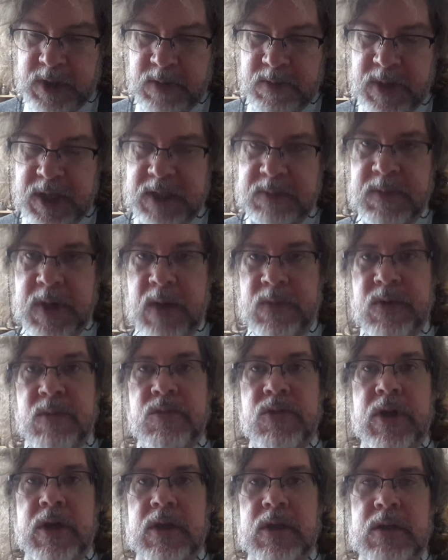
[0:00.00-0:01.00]
be
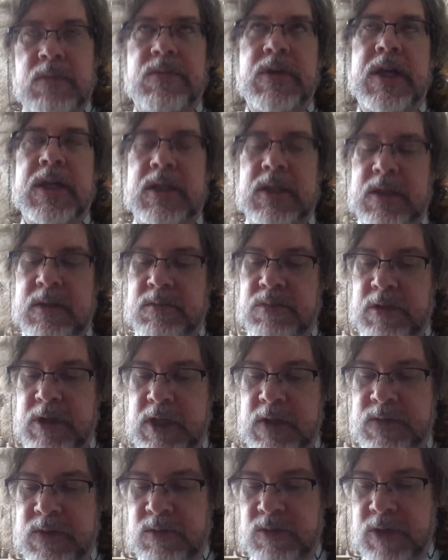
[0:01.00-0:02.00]
the best
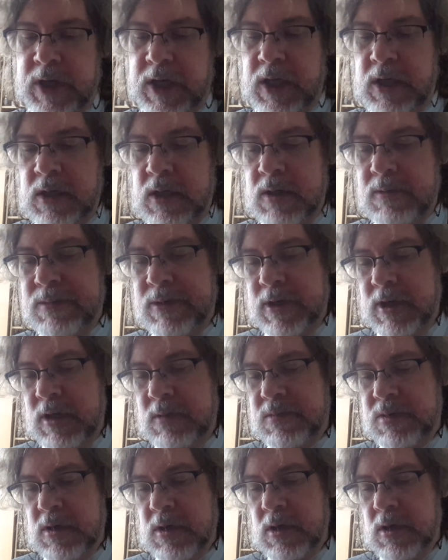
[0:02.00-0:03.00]
blend for breaking in a
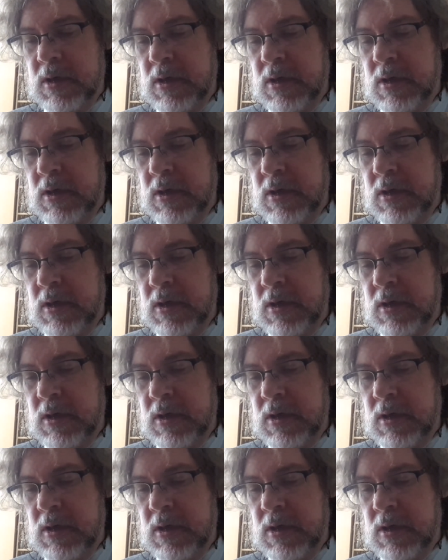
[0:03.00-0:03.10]
pipe.